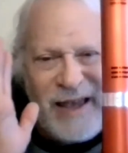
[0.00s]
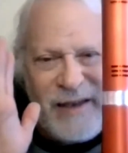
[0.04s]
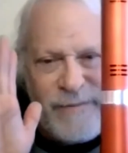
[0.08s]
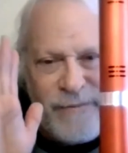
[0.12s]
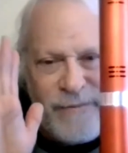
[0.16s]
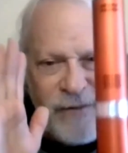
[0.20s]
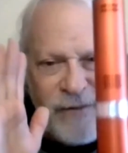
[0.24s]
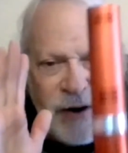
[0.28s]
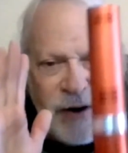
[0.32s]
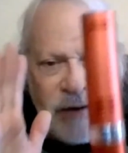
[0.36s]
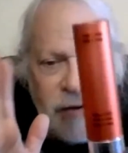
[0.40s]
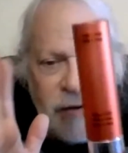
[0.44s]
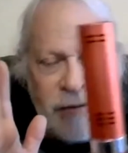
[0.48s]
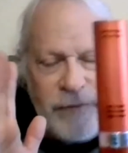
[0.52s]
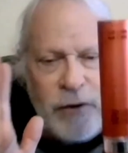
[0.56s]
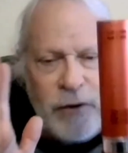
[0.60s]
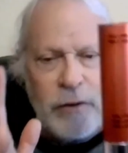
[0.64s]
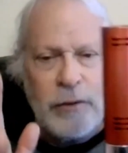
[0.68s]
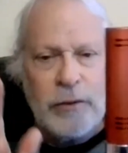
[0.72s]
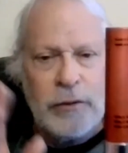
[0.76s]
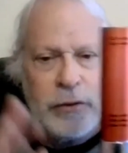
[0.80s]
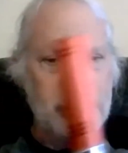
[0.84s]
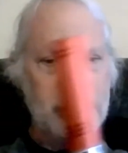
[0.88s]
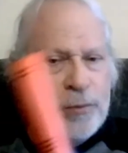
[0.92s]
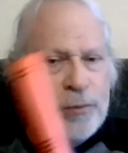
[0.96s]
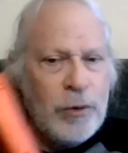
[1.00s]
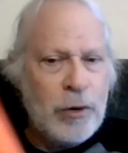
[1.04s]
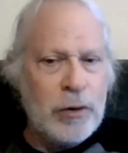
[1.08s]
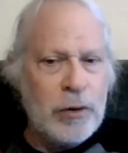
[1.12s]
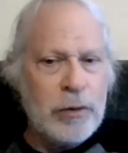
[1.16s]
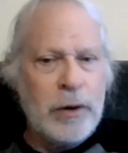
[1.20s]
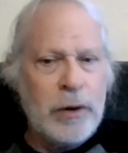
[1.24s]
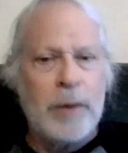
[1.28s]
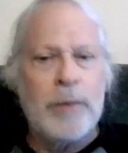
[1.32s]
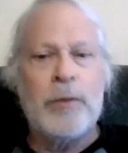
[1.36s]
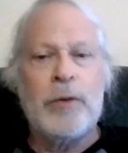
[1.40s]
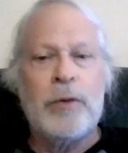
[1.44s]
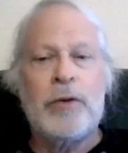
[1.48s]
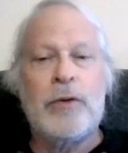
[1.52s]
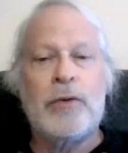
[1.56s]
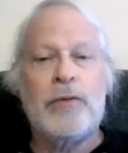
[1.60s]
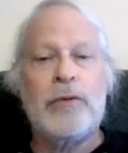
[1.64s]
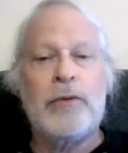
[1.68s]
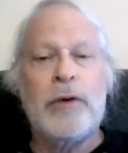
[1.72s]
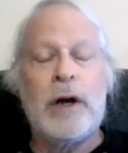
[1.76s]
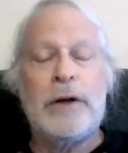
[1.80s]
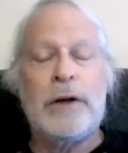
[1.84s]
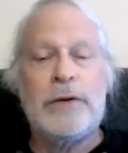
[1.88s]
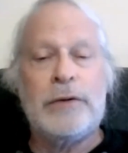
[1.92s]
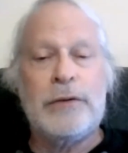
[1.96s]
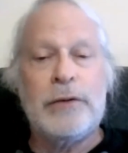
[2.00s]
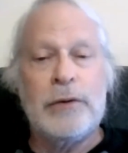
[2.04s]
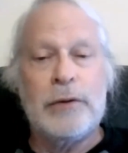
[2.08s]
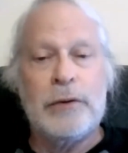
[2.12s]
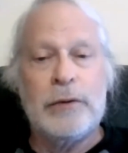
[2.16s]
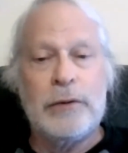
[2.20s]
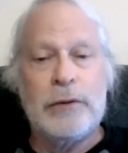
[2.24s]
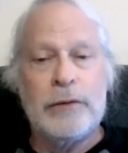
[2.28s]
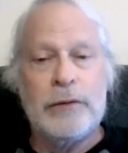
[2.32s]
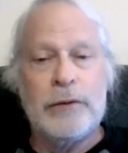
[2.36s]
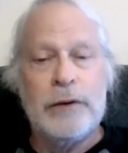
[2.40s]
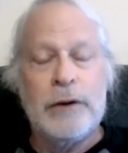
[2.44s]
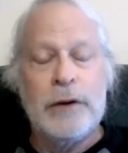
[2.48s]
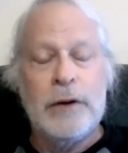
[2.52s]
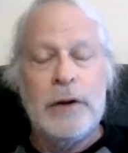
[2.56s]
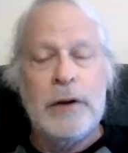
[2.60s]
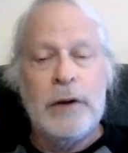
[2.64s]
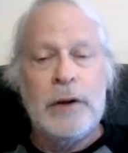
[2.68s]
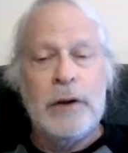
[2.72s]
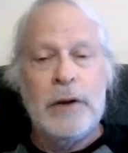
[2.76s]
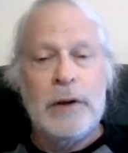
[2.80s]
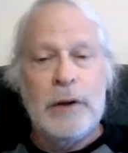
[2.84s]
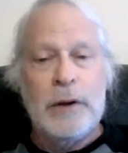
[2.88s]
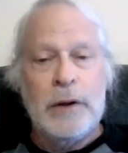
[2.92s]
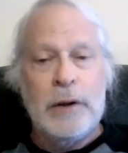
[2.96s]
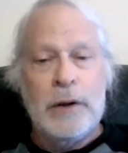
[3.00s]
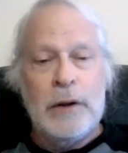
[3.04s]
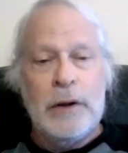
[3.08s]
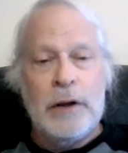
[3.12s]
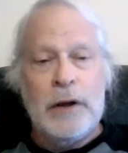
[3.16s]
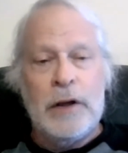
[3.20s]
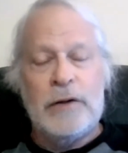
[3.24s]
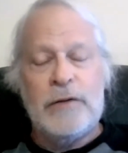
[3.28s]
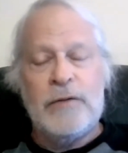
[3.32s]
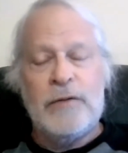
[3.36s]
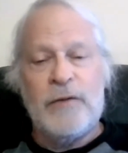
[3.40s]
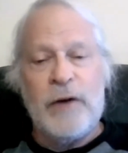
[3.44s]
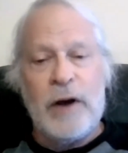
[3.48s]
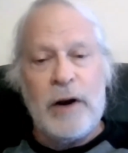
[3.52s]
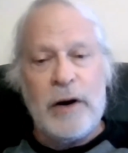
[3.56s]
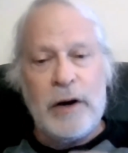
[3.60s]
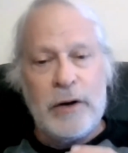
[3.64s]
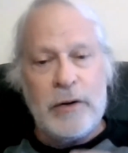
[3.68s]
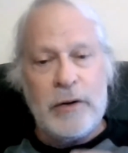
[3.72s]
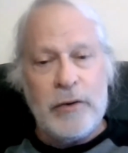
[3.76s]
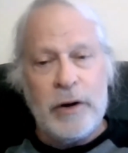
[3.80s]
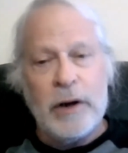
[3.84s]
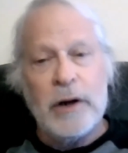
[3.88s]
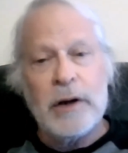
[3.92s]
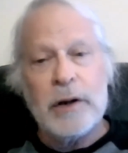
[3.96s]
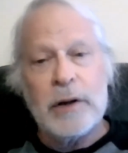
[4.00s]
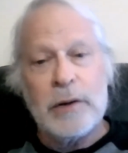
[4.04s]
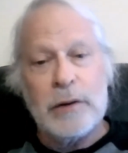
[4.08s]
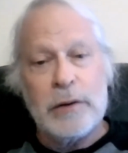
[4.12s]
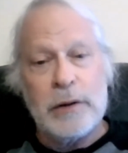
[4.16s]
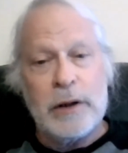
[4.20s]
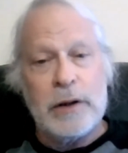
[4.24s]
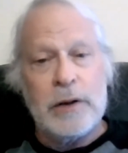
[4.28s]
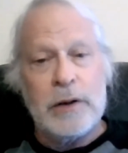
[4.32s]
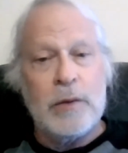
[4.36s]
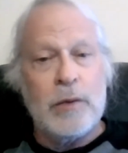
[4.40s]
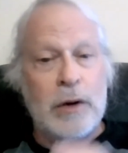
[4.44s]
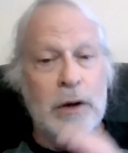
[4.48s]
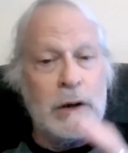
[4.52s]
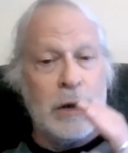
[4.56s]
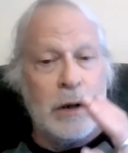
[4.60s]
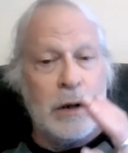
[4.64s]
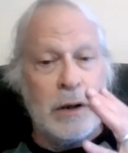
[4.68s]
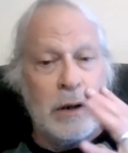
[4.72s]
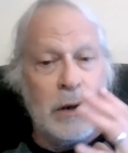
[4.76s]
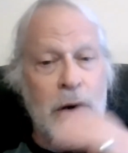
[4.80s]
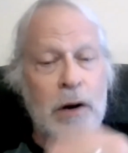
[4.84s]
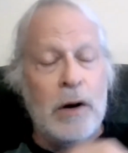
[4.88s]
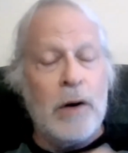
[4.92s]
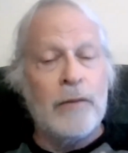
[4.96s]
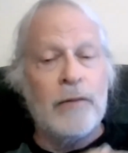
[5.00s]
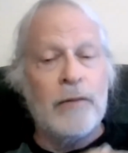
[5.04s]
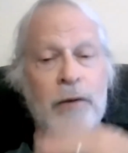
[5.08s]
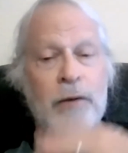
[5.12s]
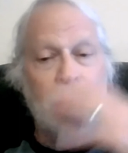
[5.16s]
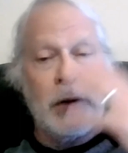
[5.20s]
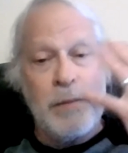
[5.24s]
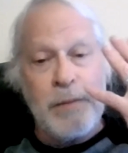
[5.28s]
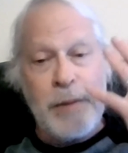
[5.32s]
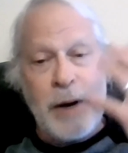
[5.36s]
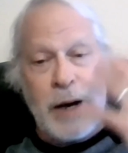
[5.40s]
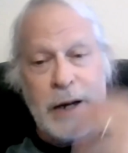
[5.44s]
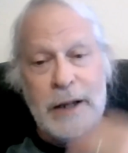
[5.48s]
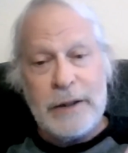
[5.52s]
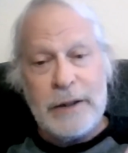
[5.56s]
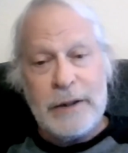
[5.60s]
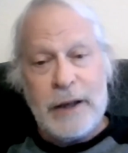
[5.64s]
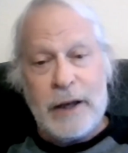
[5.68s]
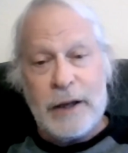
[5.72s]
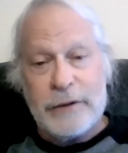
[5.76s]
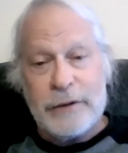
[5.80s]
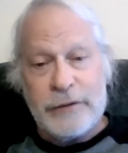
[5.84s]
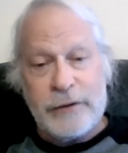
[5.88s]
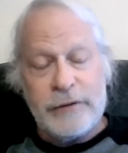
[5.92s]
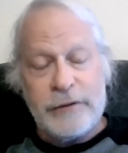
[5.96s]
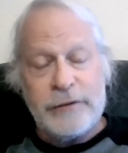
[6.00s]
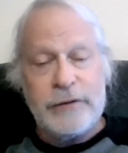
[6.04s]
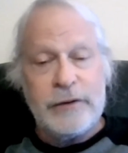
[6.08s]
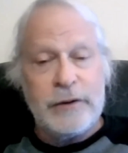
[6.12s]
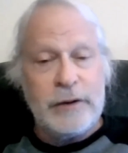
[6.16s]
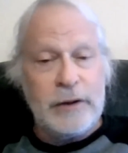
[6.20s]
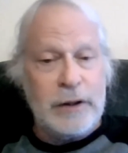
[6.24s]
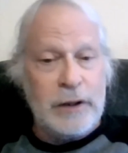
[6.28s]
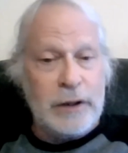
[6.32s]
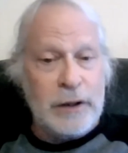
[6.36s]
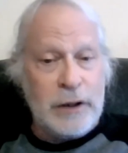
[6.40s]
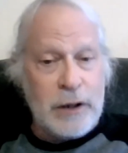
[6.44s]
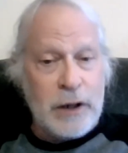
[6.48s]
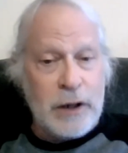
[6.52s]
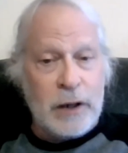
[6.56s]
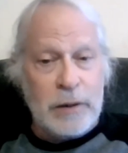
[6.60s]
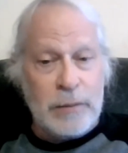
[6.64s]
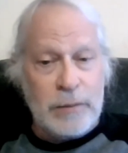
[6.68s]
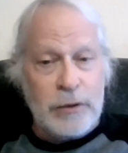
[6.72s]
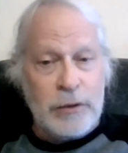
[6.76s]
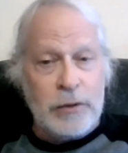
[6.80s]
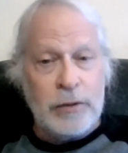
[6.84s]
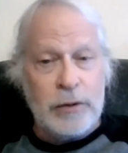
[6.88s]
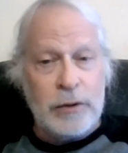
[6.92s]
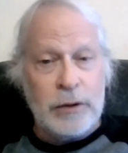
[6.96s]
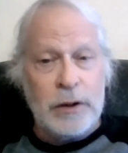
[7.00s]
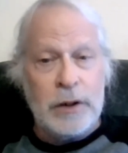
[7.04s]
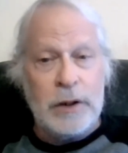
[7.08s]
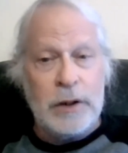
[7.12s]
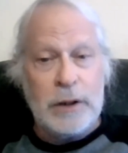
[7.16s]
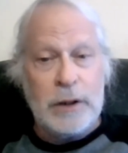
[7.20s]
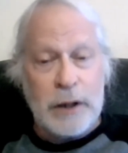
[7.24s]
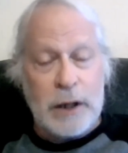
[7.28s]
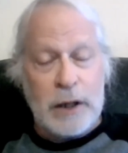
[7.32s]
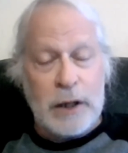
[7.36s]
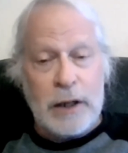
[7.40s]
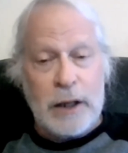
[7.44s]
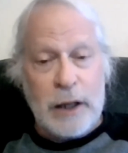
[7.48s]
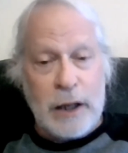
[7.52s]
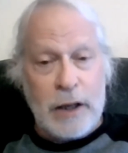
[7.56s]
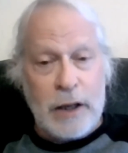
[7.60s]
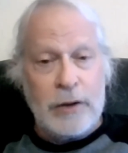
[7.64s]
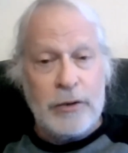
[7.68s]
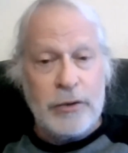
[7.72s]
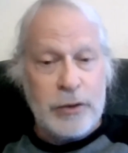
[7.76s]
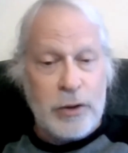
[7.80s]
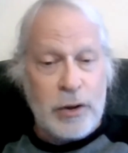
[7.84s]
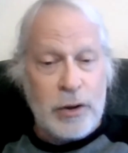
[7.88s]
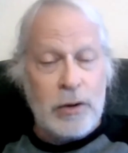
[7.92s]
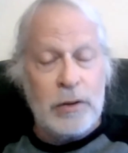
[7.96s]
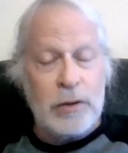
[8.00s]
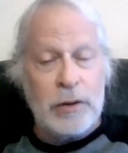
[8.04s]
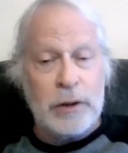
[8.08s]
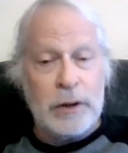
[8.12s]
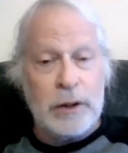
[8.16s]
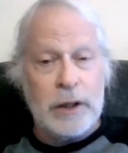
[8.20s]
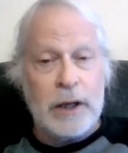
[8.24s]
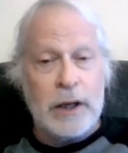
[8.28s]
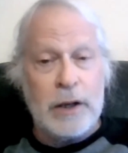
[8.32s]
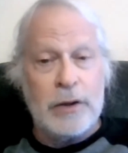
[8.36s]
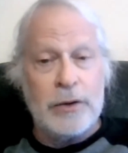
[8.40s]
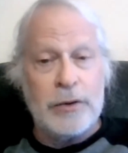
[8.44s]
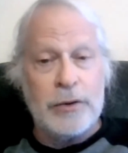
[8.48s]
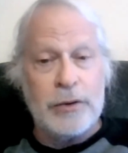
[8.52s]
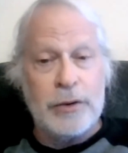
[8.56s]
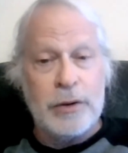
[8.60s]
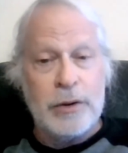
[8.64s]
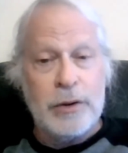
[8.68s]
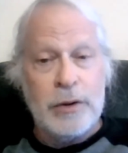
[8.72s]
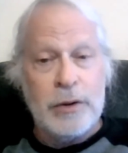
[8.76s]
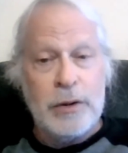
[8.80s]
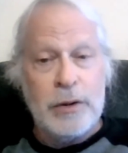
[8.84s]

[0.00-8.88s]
a very focused program with the right tools. It's very critical that you work on overall body toxicity, gut immunity, gut health, colon health,